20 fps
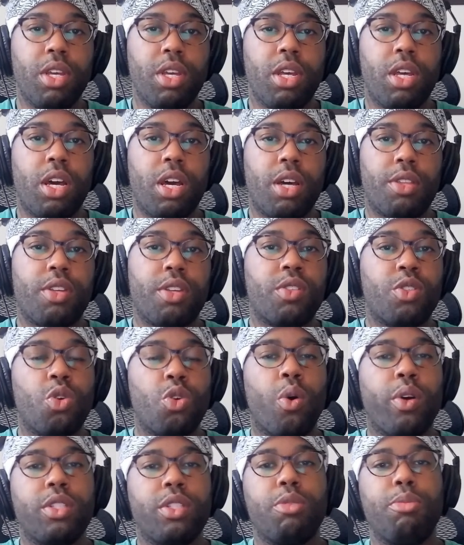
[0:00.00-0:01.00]
uh, there's
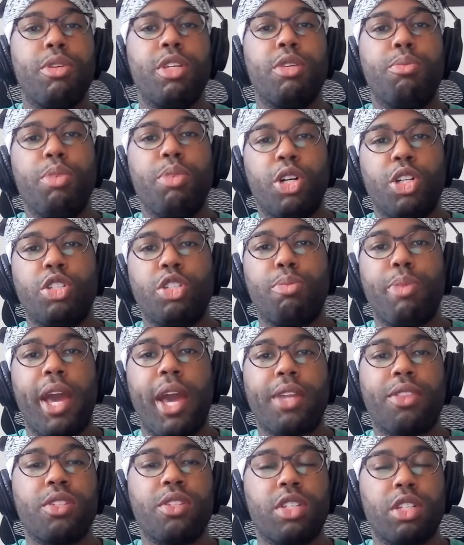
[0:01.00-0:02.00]
going to be pushback,
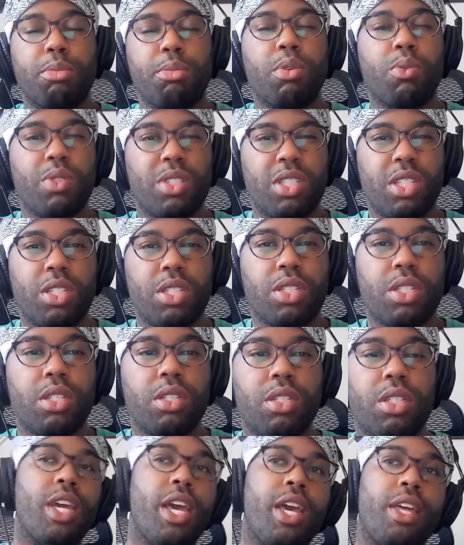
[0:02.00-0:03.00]
there's going to be
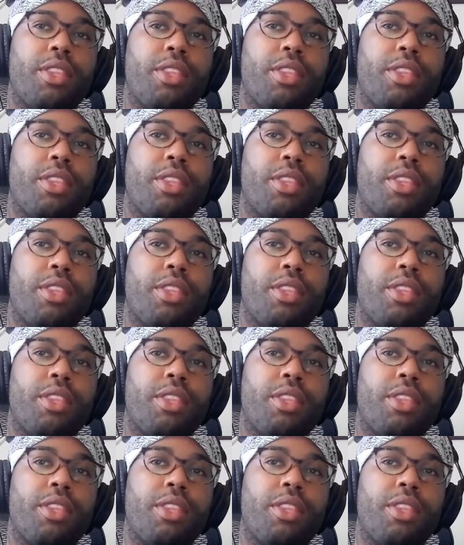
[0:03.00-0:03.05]
resistance.